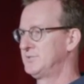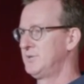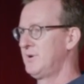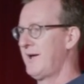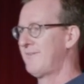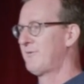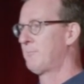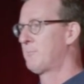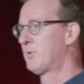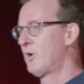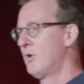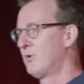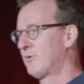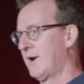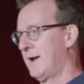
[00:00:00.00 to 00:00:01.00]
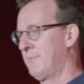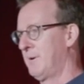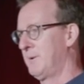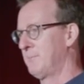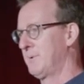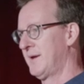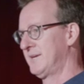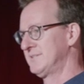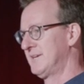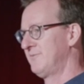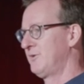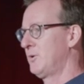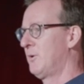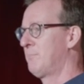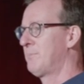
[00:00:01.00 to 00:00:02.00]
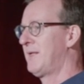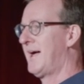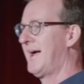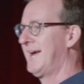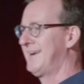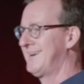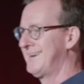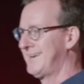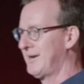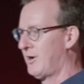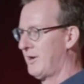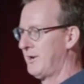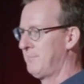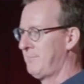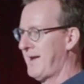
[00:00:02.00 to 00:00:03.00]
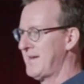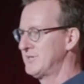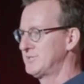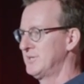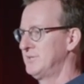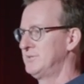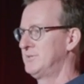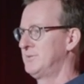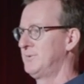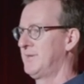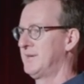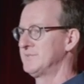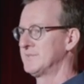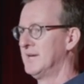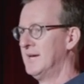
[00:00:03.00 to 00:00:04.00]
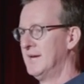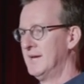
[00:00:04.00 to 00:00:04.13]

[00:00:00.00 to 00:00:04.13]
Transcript: Do you have a program in place? Have you applied any automation to this?